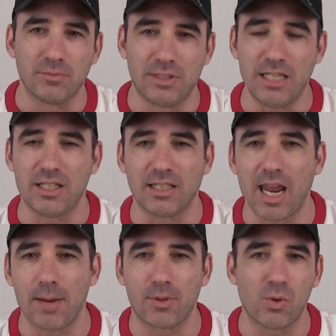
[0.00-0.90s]
decent
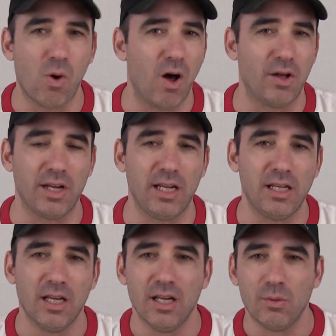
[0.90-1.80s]
camera
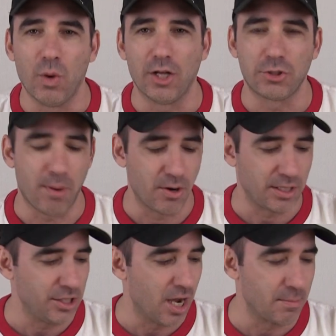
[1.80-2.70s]
quality,
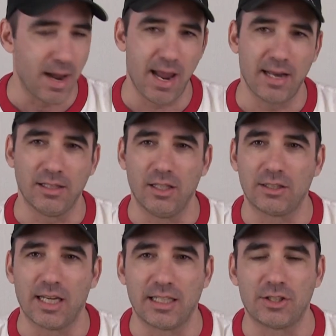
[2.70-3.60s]
well-spoken young man.
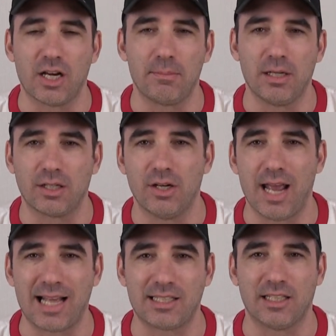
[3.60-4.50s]
Looks like he's going to be a good
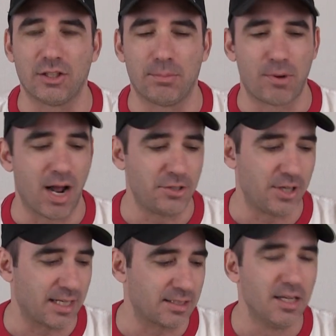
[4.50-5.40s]
asset to the
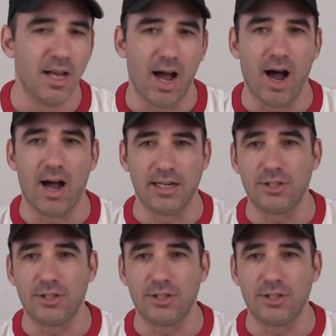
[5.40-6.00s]
project. And